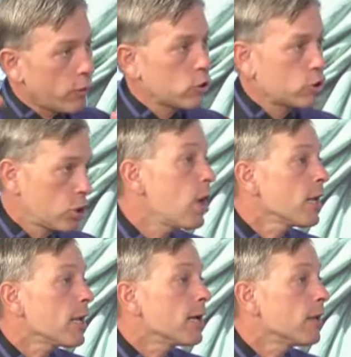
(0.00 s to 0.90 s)
They're
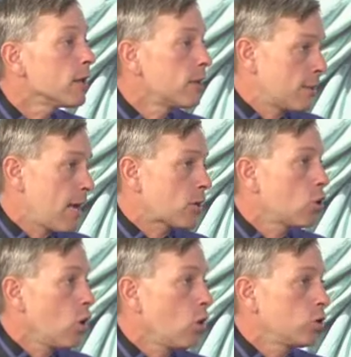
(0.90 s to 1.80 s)
shunning the
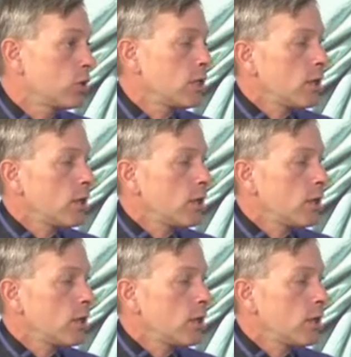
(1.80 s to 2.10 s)
technology